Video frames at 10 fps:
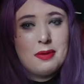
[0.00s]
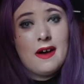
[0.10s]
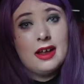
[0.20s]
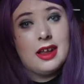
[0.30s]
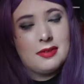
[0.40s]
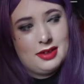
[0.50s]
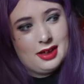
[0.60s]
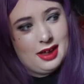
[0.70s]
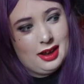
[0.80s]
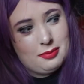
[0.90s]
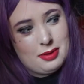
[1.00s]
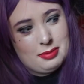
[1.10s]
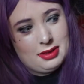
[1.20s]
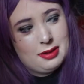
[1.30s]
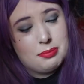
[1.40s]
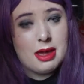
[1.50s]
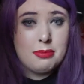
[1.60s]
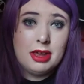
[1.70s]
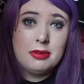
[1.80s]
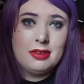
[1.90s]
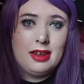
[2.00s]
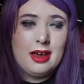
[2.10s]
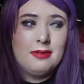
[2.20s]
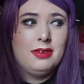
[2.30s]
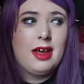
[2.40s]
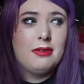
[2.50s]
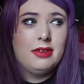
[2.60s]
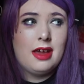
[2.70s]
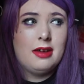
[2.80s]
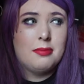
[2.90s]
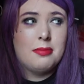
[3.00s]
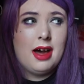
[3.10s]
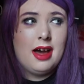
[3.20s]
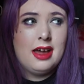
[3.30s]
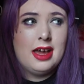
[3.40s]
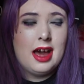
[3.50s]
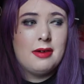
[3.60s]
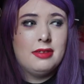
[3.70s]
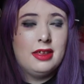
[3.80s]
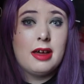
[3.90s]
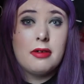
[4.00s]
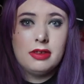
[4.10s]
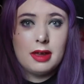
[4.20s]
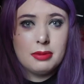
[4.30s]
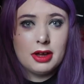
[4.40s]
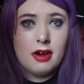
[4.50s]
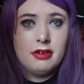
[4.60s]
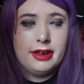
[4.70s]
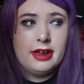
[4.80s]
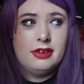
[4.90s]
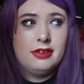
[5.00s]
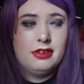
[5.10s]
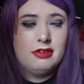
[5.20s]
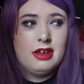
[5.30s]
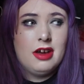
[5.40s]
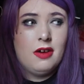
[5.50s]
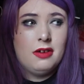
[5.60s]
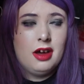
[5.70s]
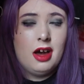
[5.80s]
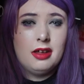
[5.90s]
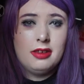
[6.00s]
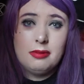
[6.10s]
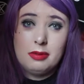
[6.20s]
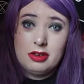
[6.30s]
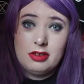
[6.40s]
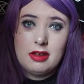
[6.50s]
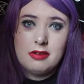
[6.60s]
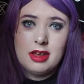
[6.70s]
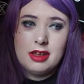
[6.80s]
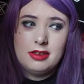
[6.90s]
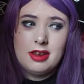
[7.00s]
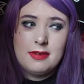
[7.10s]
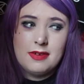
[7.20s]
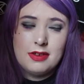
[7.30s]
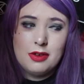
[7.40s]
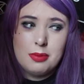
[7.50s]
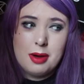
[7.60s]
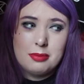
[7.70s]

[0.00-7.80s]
But I love it. I love Beyblade. Beyblade was life. That was like my coronation street which is a UK TV soap